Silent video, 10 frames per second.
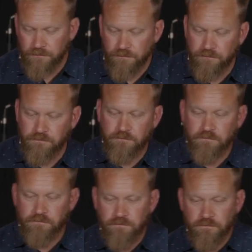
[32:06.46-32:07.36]

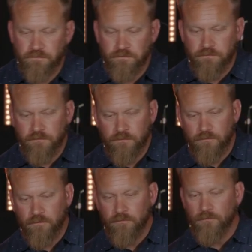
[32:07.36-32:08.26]

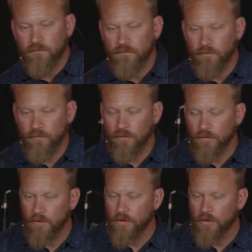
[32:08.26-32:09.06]
(no one is talking)